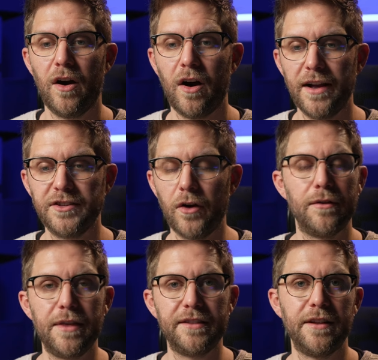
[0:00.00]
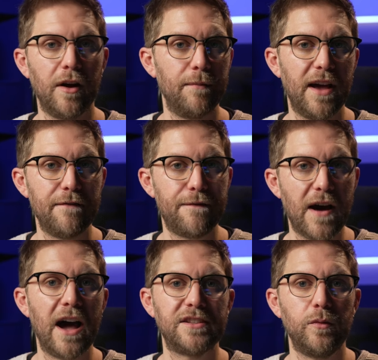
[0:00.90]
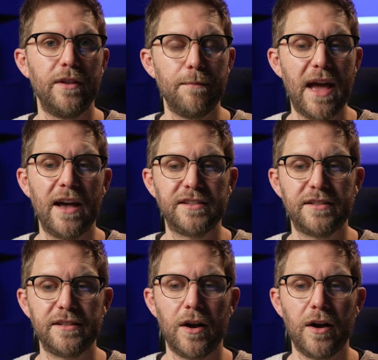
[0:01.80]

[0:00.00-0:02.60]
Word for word: I don't think that I'm that fast with a mouse.